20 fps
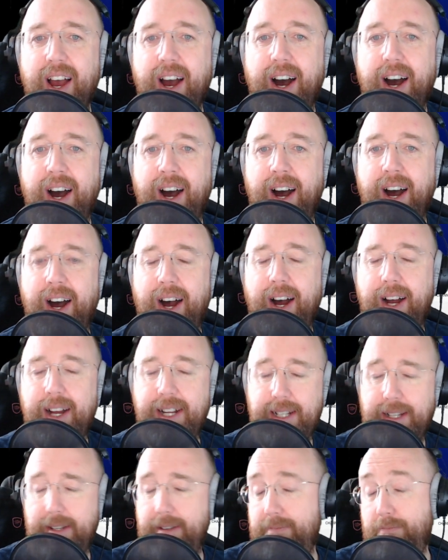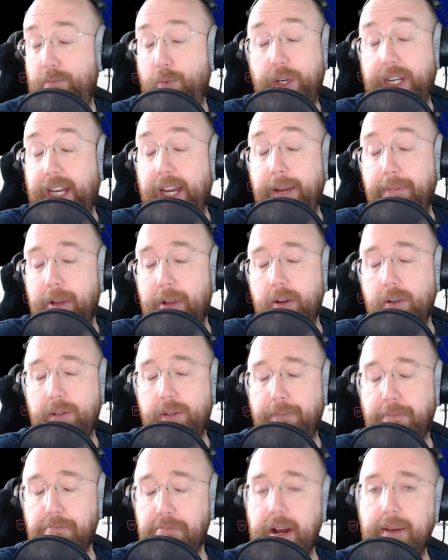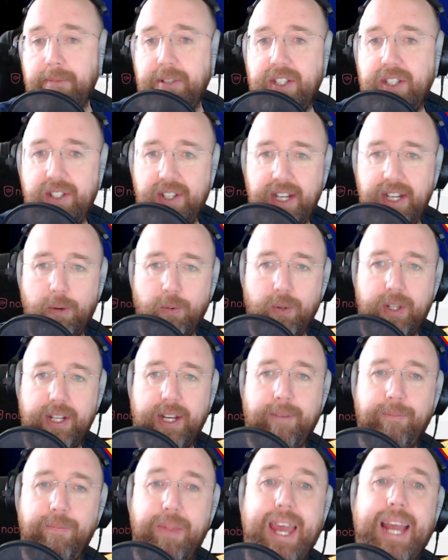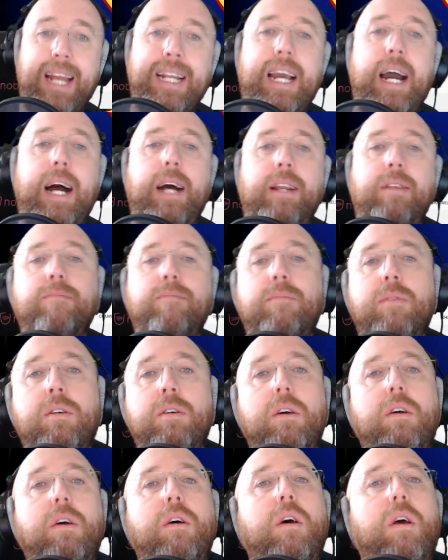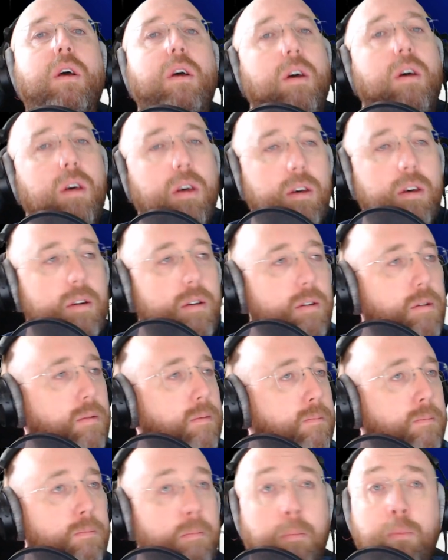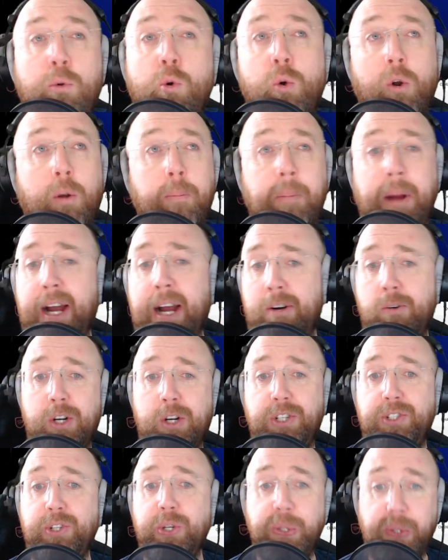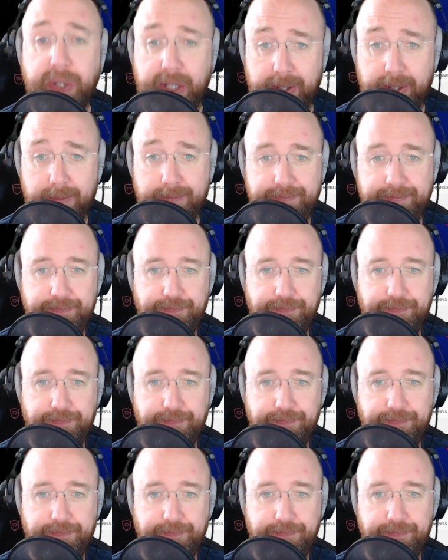uh, and would keep those promises equally. And God, more power to you.